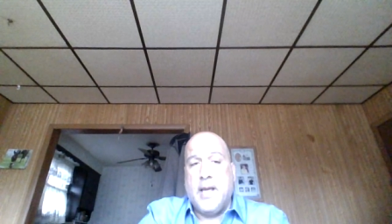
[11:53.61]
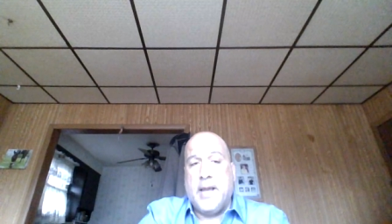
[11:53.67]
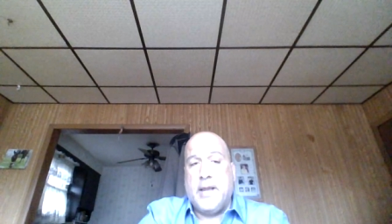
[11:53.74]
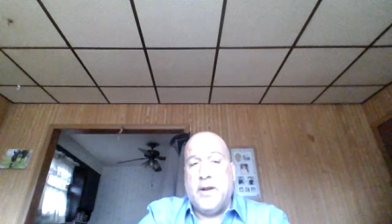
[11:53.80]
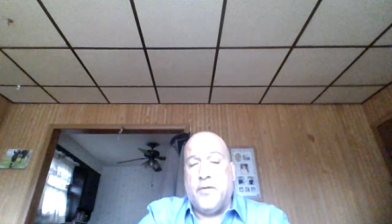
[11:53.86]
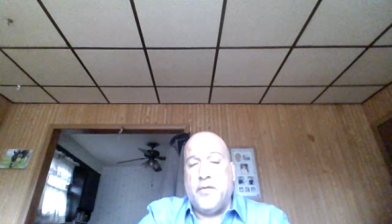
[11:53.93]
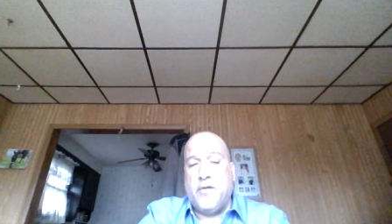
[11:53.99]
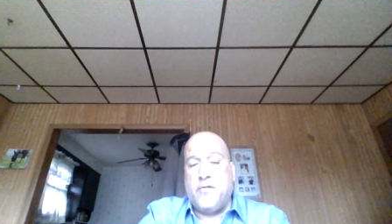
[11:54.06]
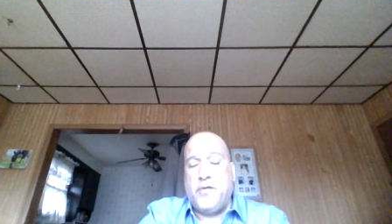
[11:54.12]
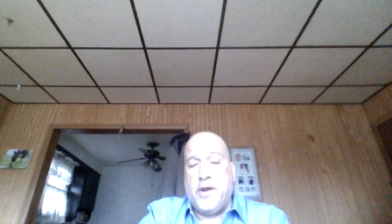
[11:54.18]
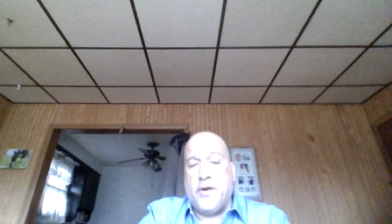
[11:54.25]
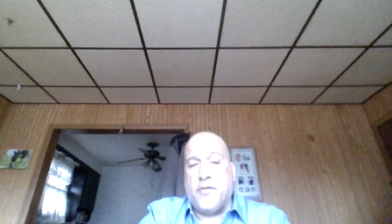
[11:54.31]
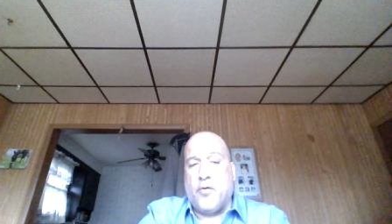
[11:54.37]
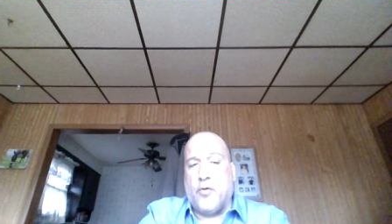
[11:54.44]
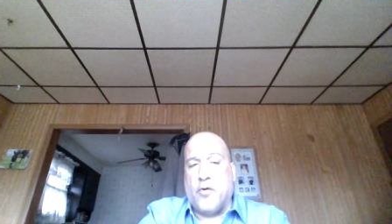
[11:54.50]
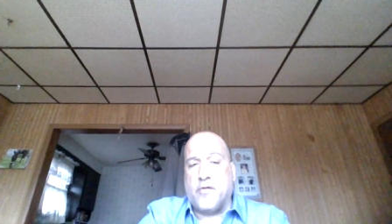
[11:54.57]
This
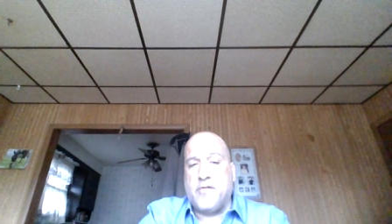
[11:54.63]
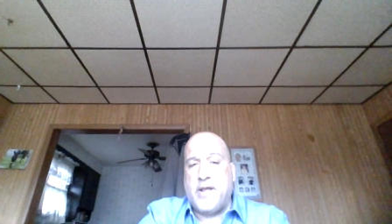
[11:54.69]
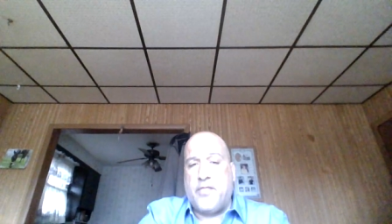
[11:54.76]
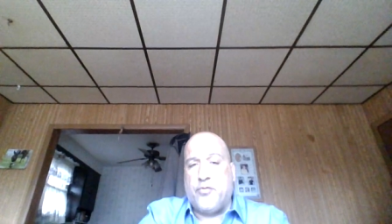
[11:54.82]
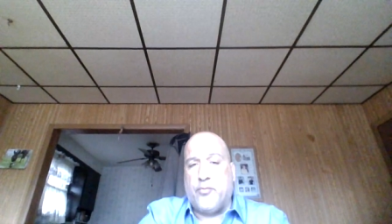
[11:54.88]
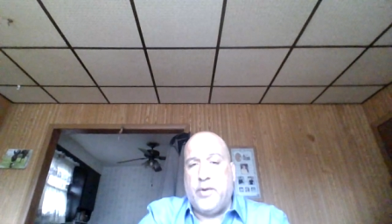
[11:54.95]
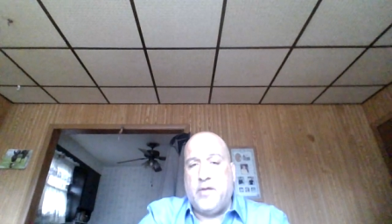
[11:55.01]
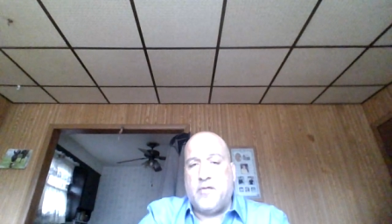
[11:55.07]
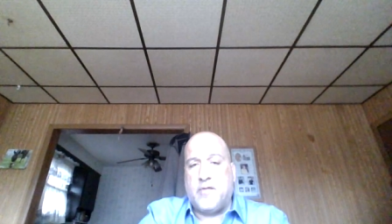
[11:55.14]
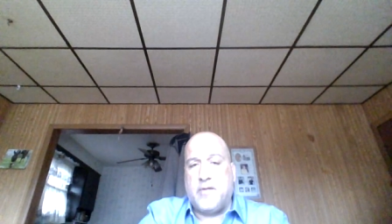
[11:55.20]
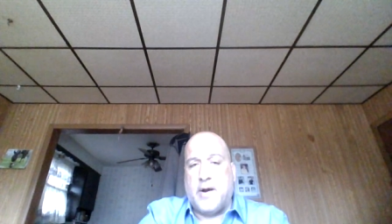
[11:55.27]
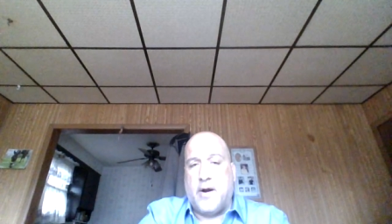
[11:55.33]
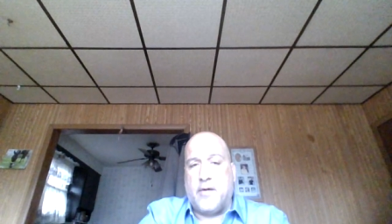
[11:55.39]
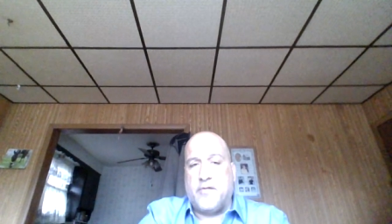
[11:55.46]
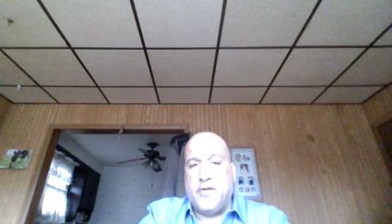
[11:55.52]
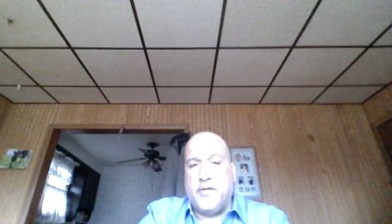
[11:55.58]
year the horse had 3 starts.